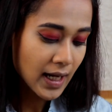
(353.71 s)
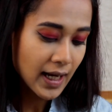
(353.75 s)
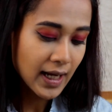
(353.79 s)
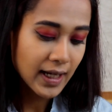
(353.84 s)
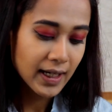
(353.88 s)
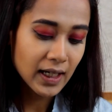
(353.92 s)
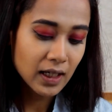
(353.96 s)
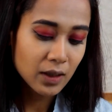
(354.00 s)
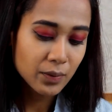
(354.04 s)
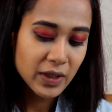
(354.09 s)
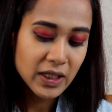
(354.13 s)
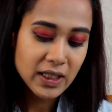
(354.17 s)

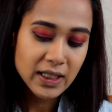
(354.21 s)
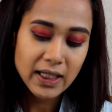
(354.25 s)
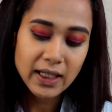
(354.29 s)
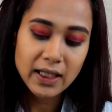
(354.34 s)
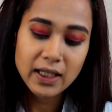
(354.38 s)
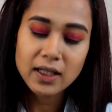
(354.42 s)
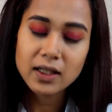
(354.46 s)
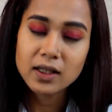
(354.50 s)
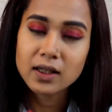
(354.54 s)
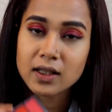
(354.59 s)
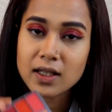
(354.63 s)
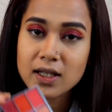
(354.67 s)
and I'll be
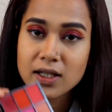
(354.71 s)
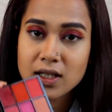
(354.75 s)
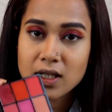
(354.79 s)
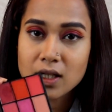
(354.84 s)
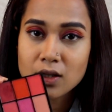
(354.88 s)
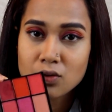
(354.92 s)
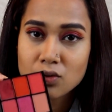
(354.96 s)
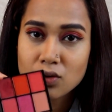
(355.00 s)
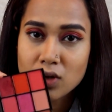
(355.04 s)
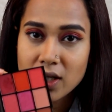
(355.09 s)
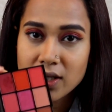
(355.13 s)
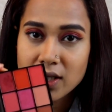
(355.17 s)
taking this
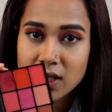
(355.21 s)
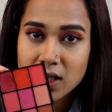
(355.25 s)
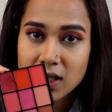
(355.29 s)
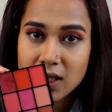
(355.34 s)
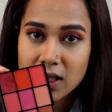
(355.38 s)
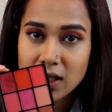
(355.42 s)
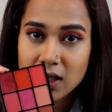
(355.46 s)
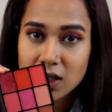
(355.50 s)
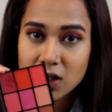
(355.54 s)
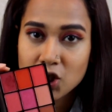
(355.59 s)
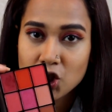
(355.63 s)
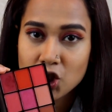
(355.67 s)

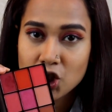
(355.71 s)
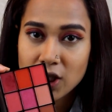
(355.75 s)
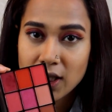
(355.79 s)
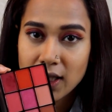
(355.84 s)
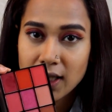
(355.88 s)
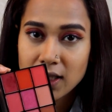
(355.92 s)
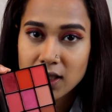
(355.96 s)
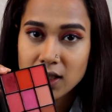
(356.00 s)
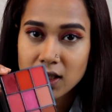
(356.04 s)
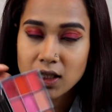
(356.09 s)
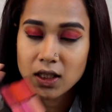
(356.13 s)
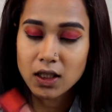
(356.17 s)
rustic
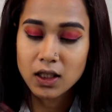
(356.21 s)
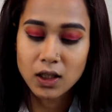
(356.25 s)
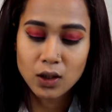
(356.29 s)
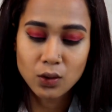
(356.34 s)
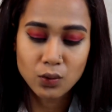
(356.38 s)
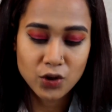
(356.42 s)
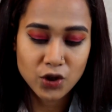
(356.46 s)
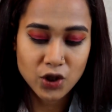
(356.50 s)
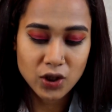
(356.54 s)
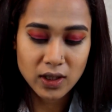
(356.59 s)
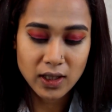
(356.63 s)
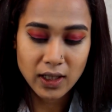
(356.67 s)
shade here,
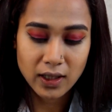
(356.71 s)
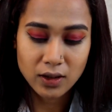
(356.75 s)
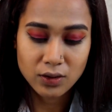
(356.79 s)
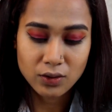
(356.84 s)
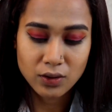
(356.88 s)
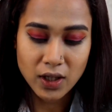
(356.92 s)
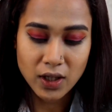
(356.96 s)
which is like a